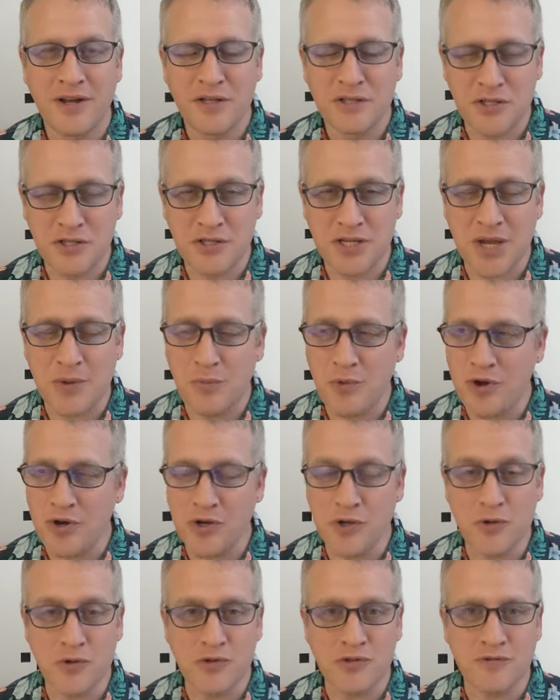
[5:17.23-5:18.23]
It's the same
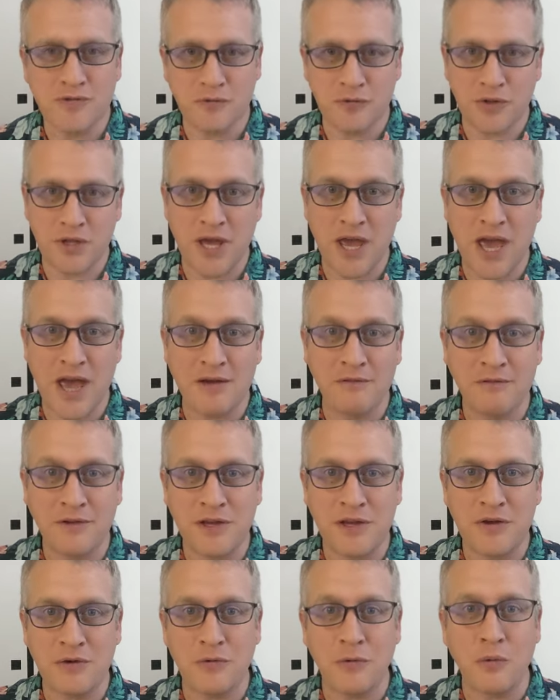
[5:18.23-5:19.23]
one used for the
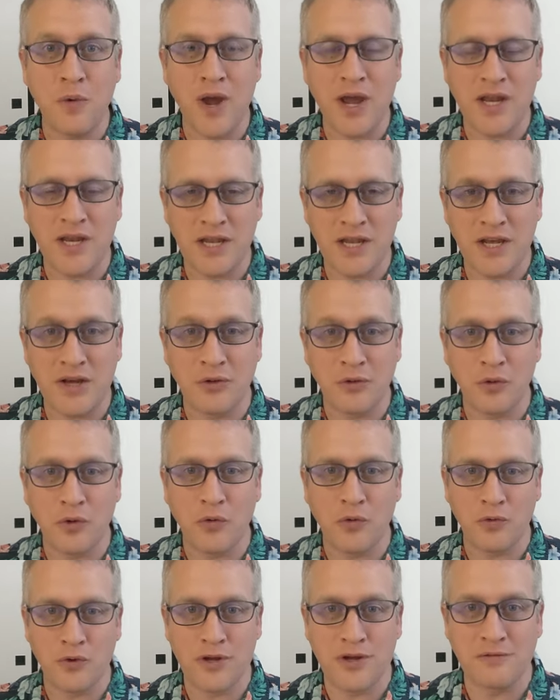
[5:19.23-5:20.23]
heavy, weighty
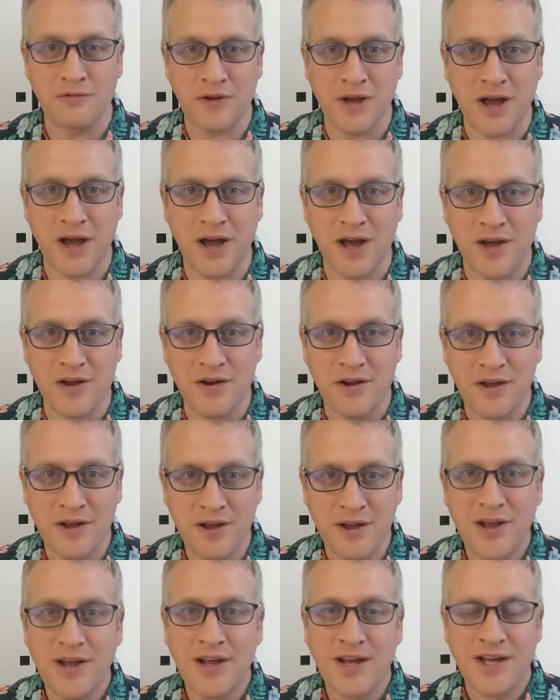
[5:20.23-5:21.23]
glory of God.
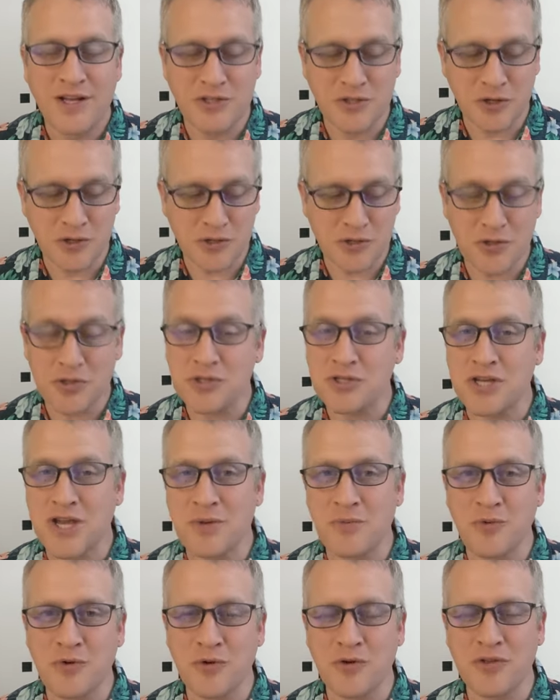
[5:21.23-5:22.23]
It's also the
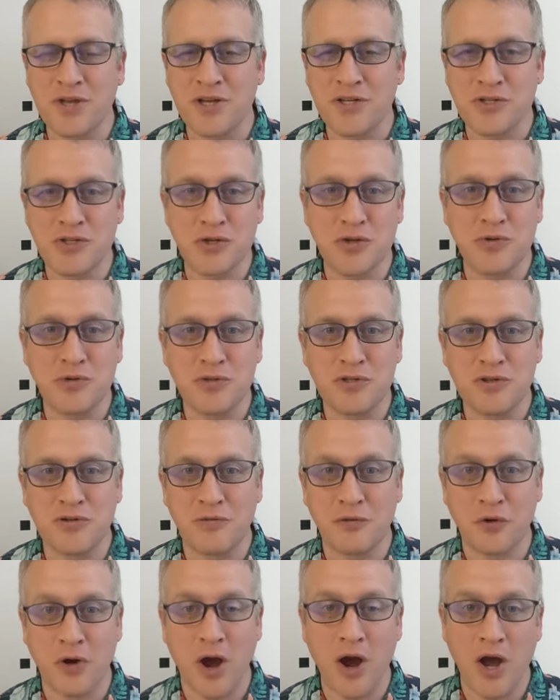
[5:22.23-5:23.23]
same word that's used
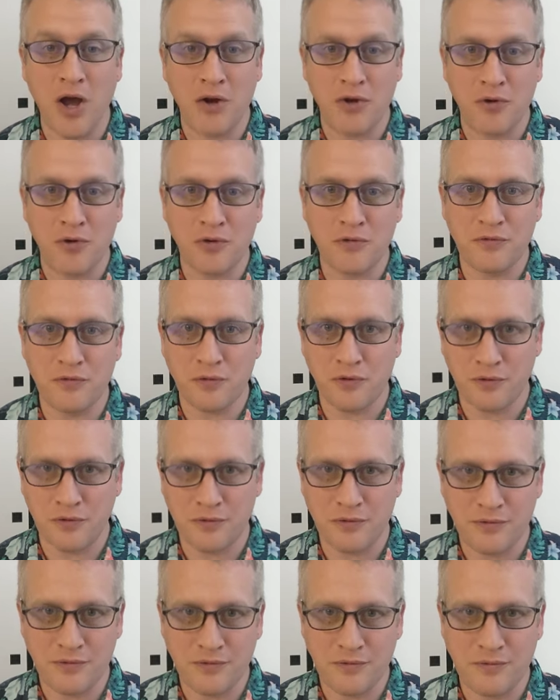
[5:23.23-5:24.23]
for honor, for,
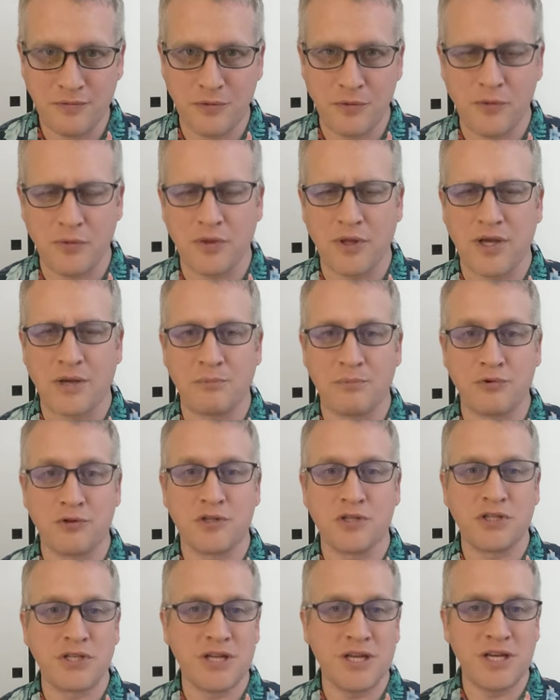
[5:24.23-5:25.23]
for like
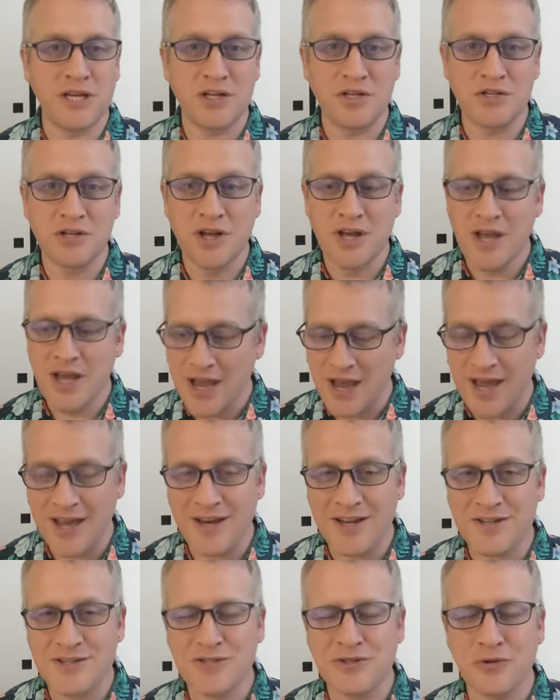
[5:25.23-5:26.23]
prestige,
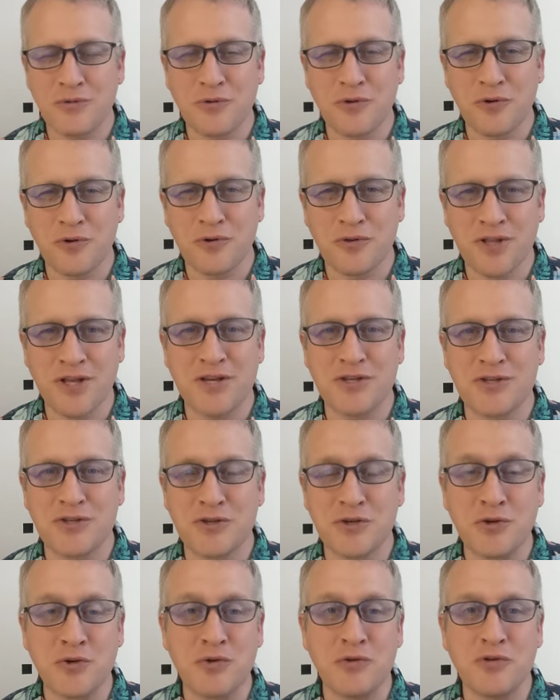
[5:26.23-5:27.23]
and it's the word that
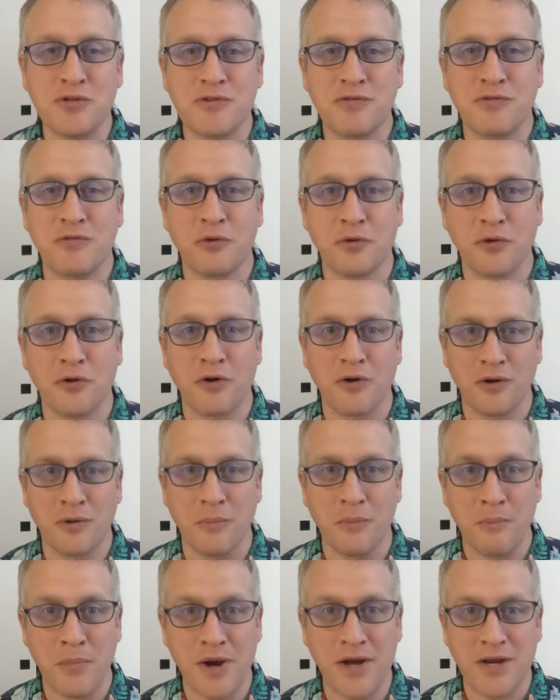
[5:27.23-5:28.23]
is used for
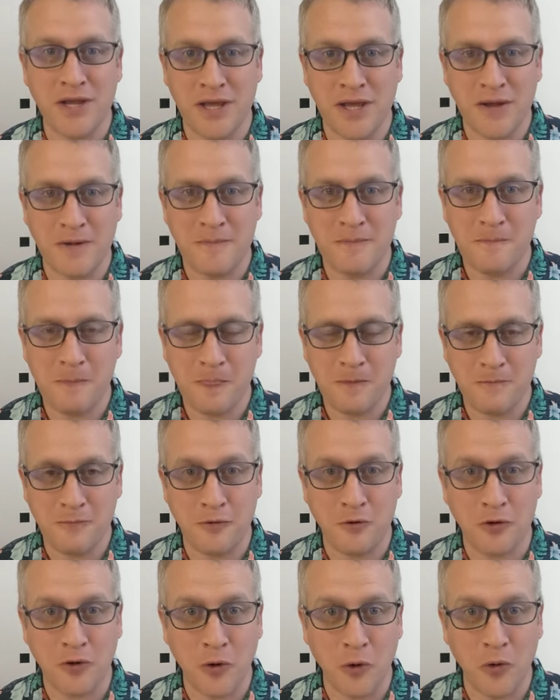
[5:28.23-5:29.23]
money,
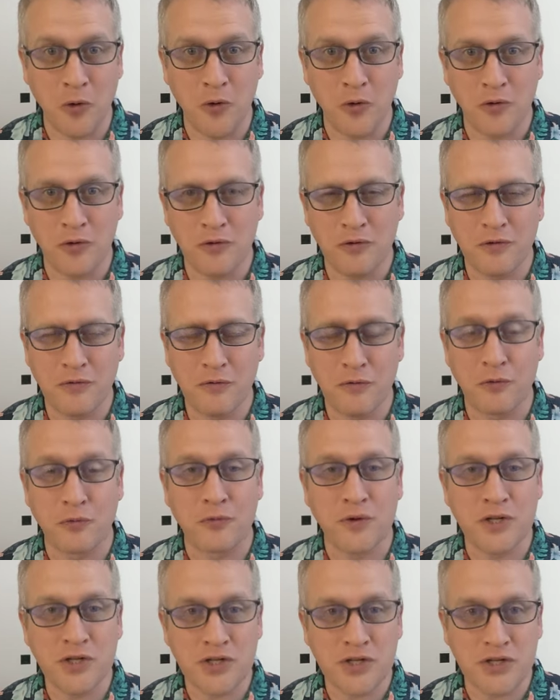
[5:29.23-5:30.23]
for gold, for
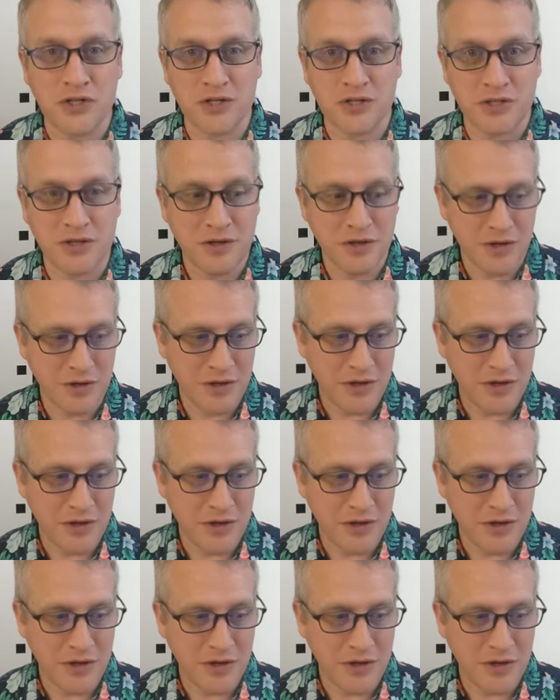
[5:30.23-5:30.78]
riches.